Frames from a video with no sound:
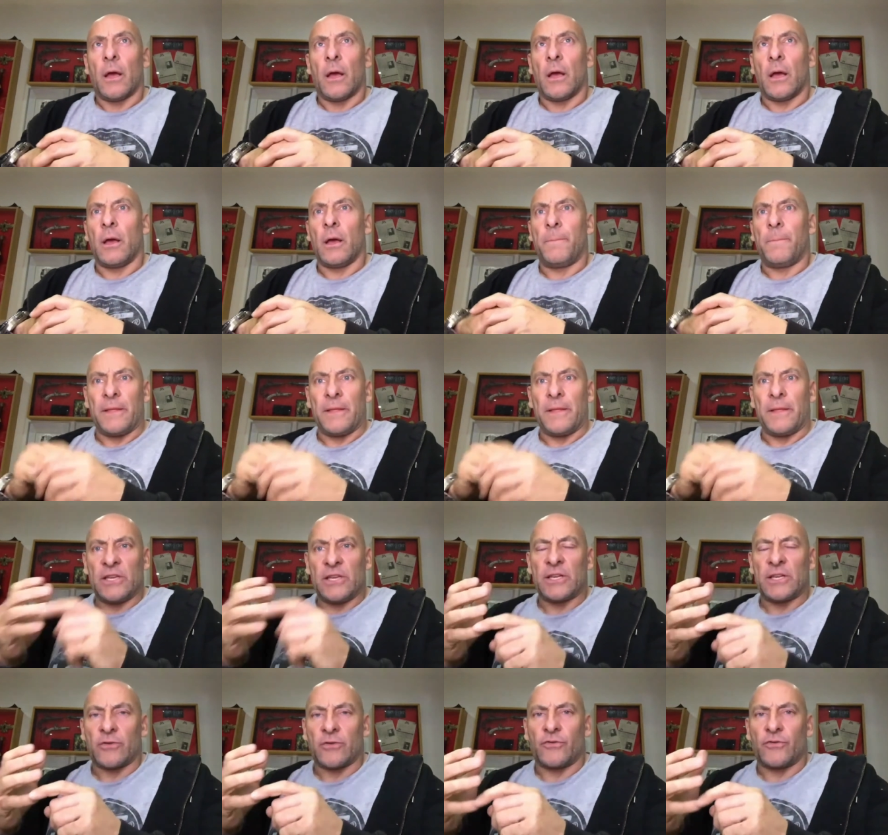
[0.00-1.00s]
But in
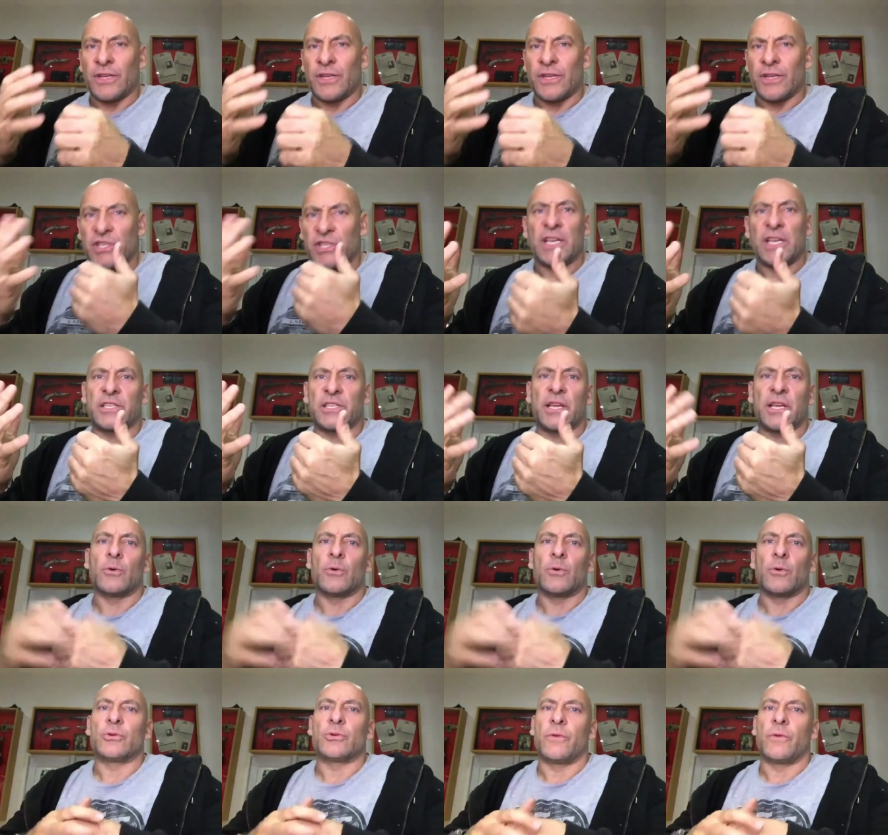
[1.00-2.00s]
this country, it's 6
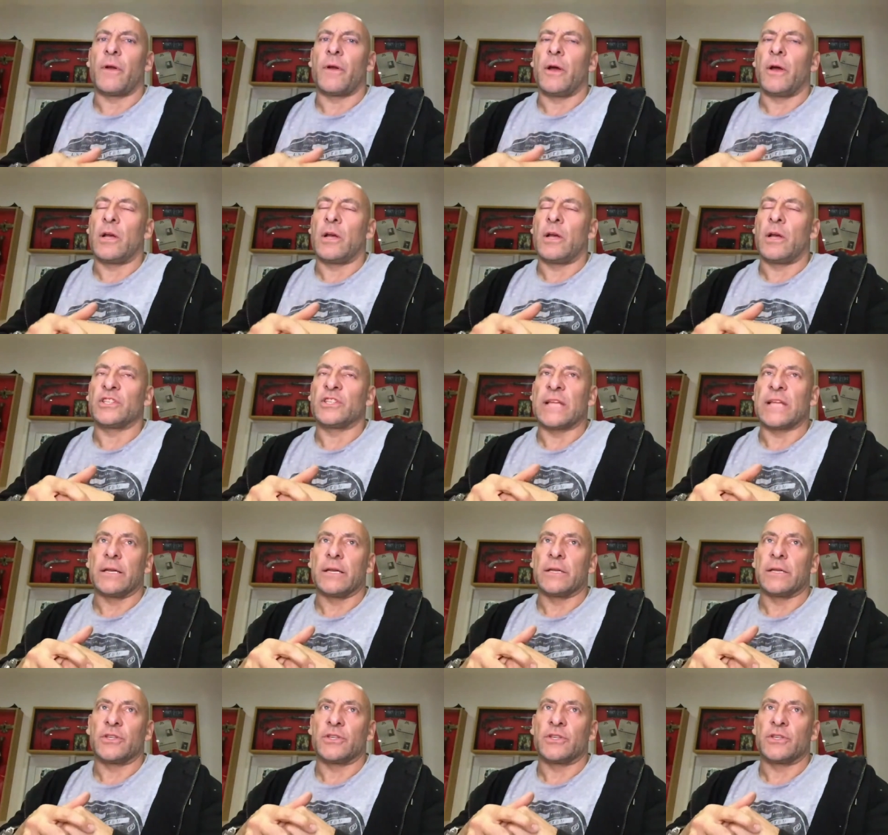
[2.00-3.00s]
skills to a very high
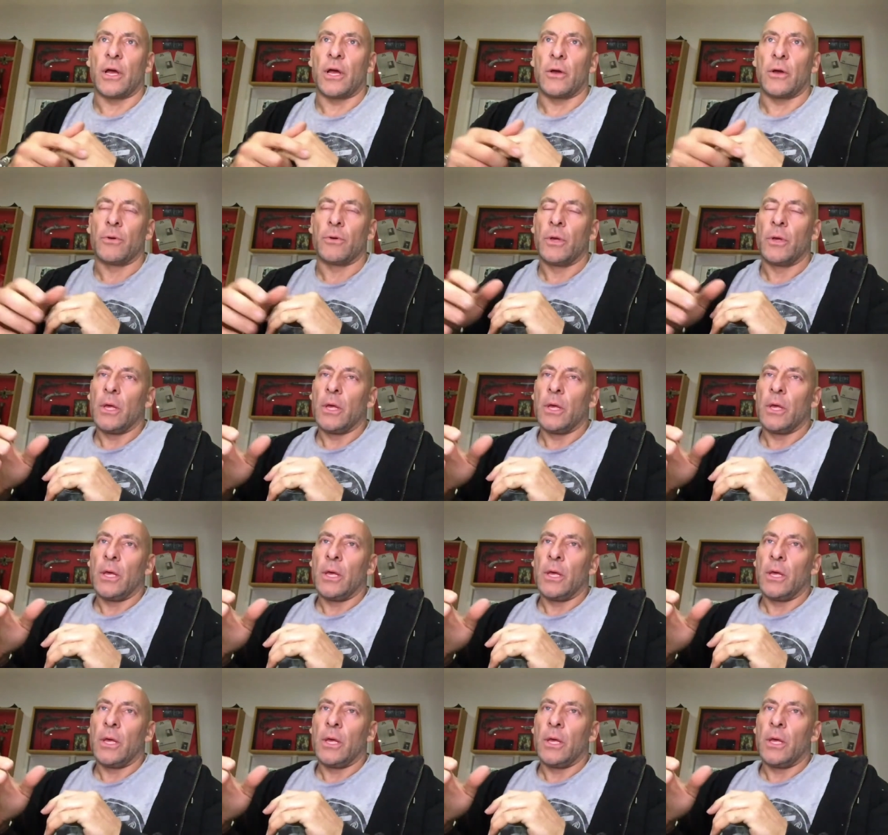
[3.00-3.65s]
standard. So